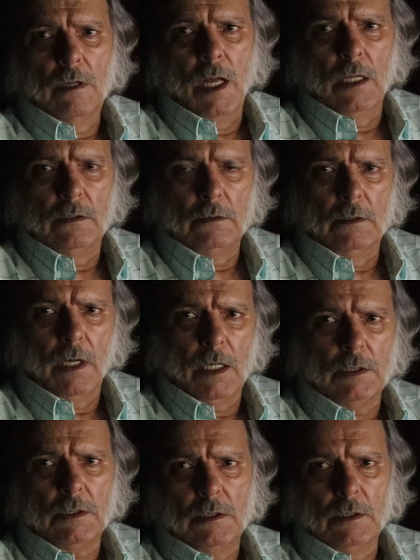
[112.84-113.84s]
and
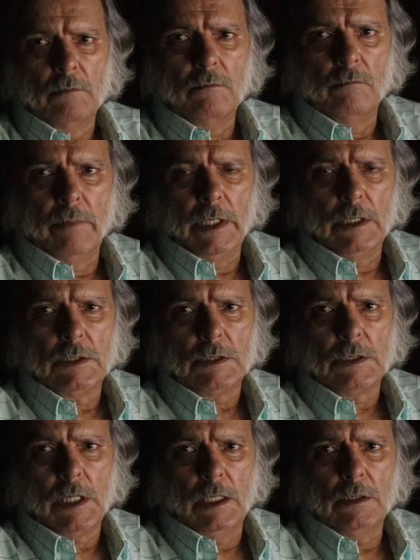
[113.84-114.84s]
dressed in bear
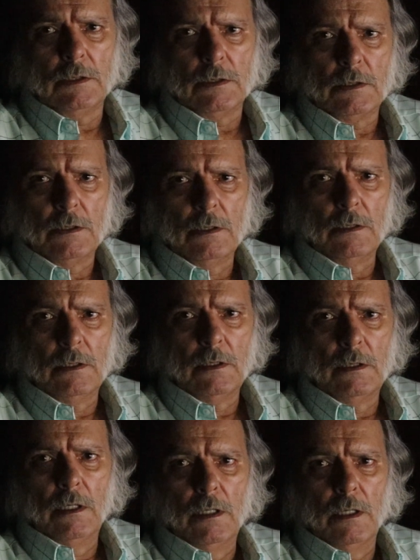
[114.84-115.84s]
skins,
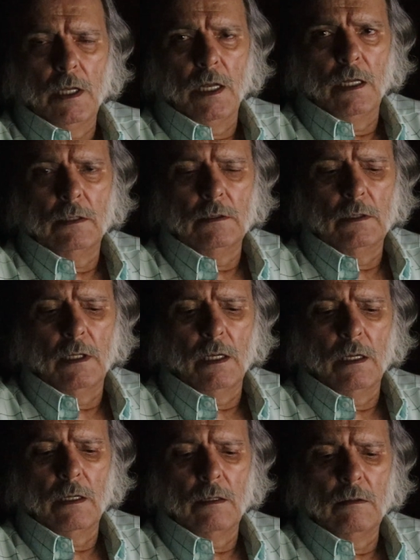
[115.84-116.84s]
and
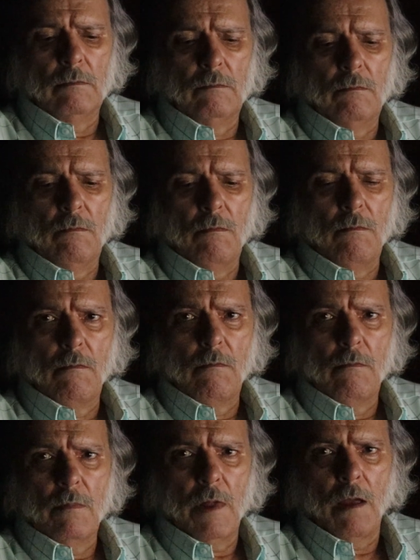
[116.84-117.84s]

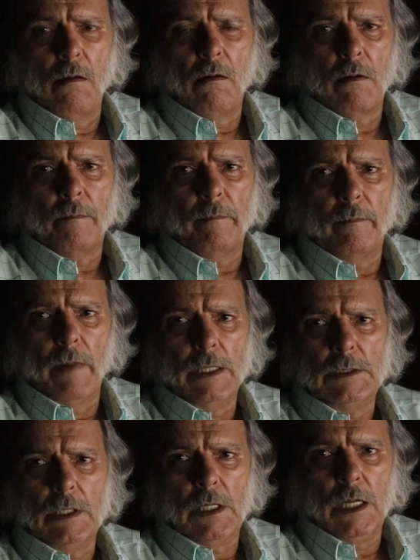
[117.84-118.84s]
they are
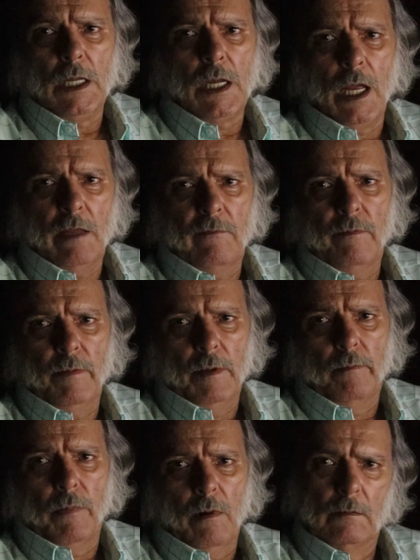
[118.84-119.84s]
basically cave
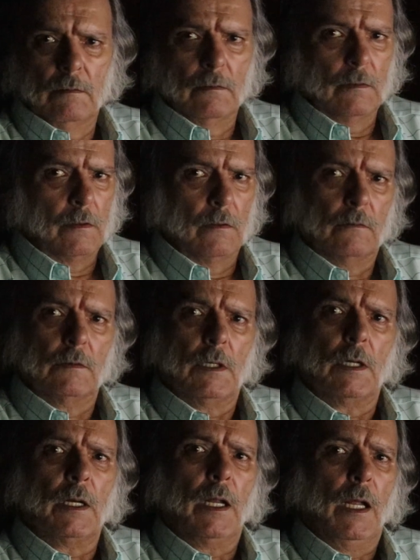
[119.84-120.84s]
people. The
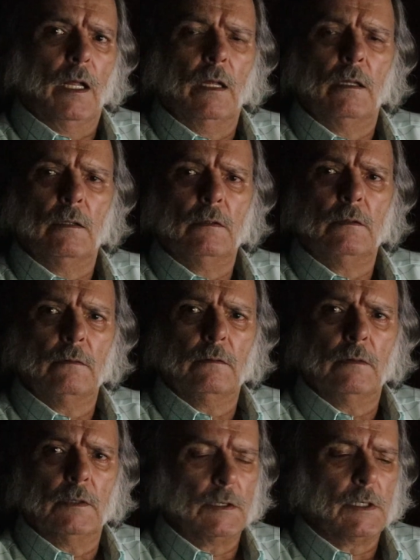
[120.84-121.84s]
contrary
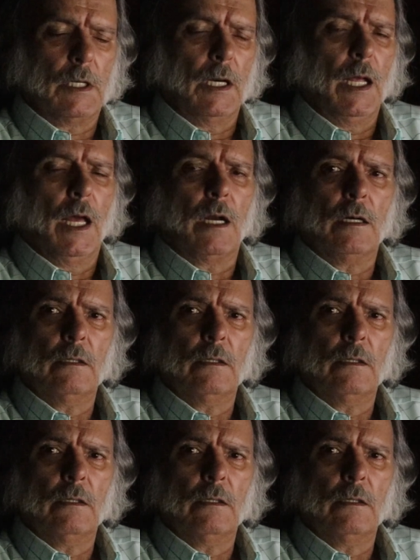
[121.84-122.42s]
is clear.